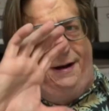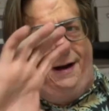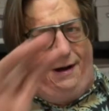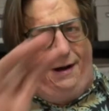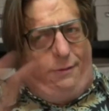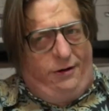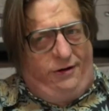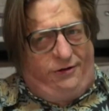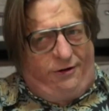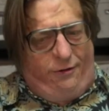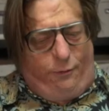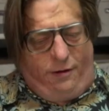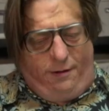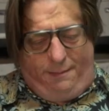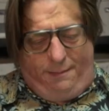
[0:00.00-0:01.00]
might not want to start a
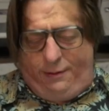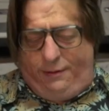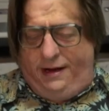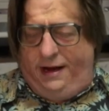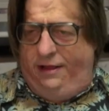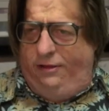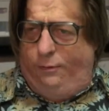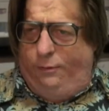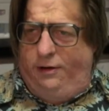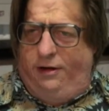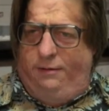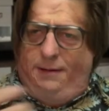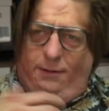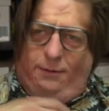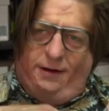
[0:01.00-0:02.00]
war, might want to end the
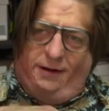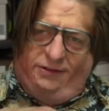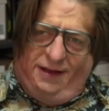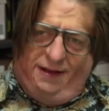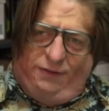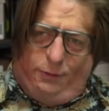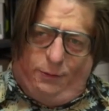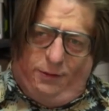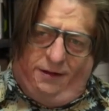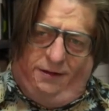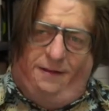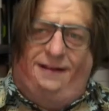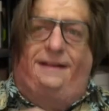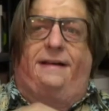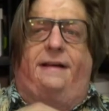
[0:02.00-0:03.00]
world, might want to save the world.